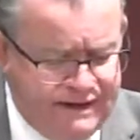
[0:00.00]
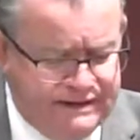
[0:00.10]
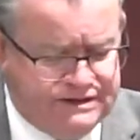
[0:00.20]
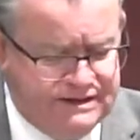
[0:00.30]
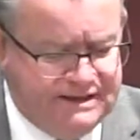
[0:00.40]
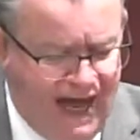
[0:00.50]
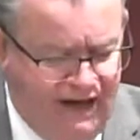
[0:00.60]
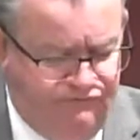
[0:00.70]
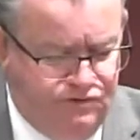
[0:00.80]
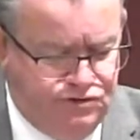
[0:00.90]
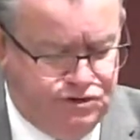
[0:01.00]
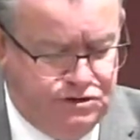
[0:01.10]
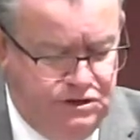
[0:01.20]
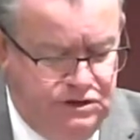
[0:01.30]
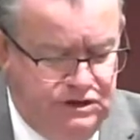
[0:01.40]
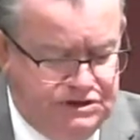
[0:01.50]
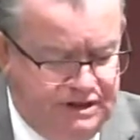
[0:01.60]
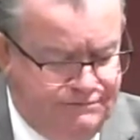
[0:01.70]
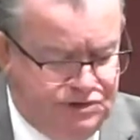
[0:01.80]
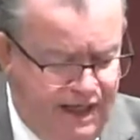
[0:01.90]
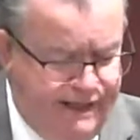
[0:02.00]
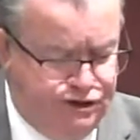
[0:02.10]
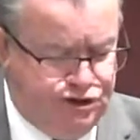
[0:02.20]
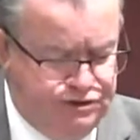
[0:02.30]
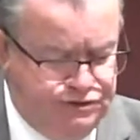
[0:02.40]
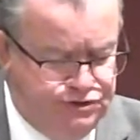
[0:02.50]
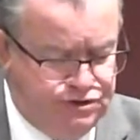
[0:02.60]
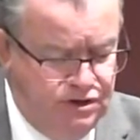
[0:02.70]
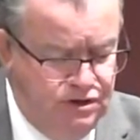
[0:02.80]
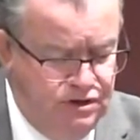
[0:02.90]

into divers temptations